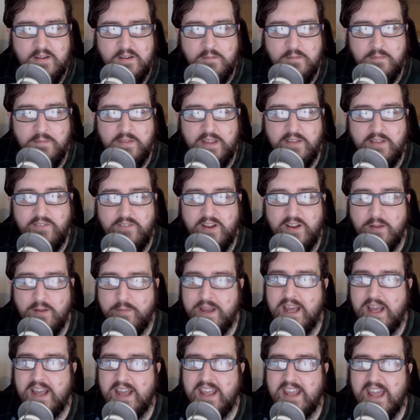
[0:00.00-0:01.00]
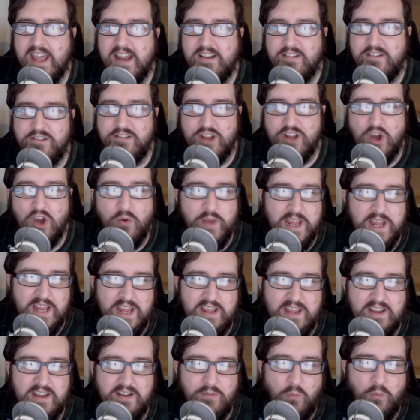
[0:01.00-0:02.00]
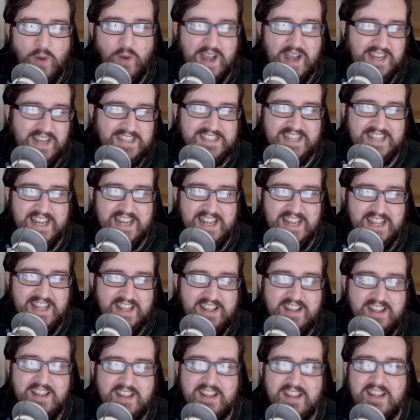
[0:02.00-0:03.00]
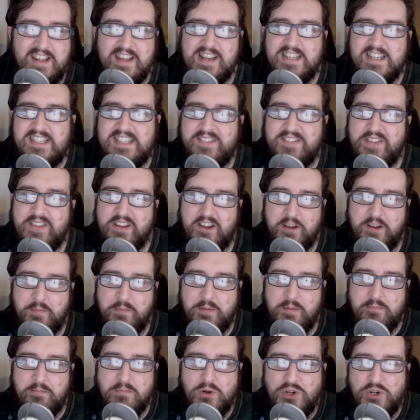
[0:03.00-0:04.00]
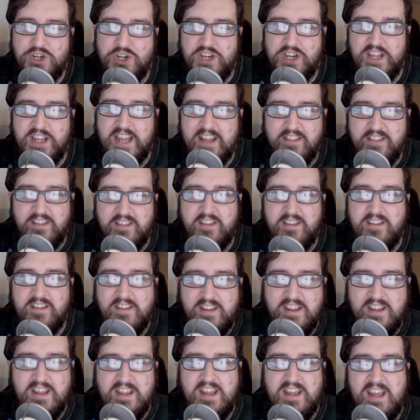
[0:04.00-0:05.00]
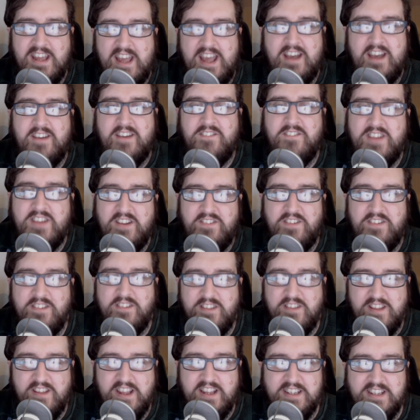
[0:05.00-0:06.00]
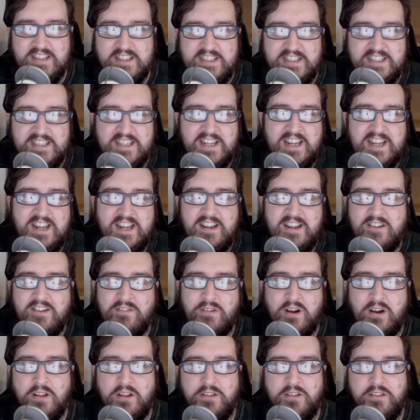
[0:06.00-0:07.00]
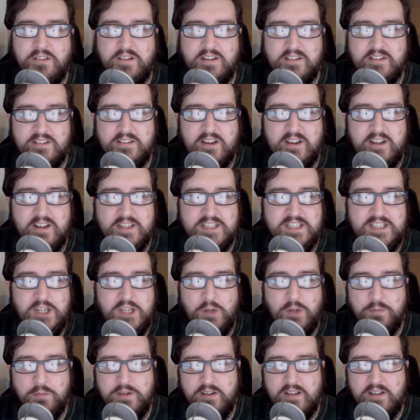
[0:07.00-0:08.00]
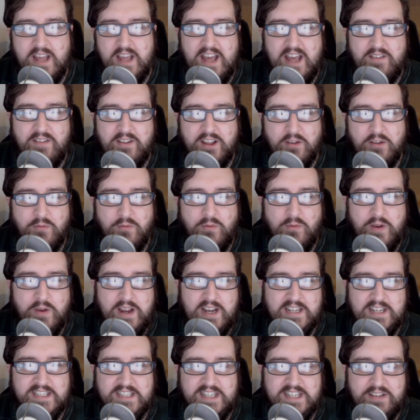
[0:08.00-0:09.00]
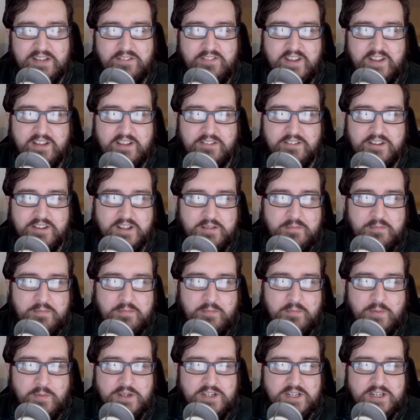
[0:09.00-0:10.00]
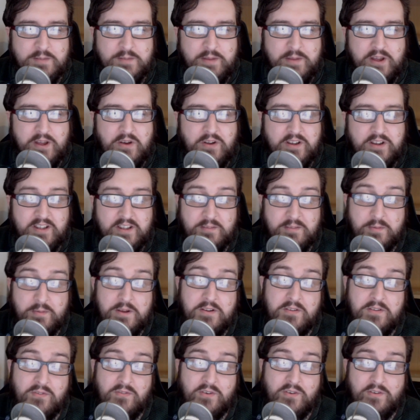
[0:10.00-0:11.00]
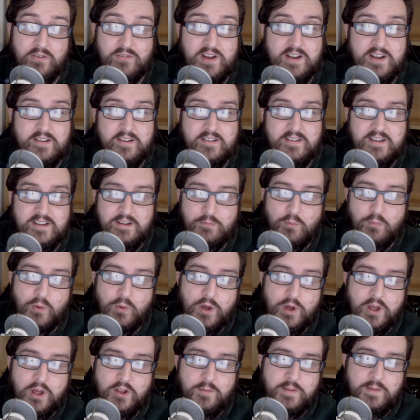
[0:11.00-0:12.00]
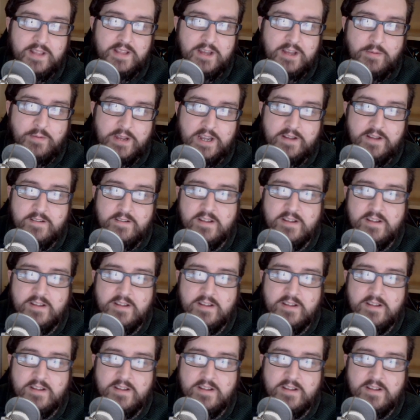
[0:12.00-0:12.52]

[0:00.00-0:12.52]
They feel a bit, again, doughy and waxy, as if they've kind of been mushed together out of different things, rather than kind of sculpted to have like a realistic feel to them, which is a bit odd, I suppose, for a fantasy world, but there we go.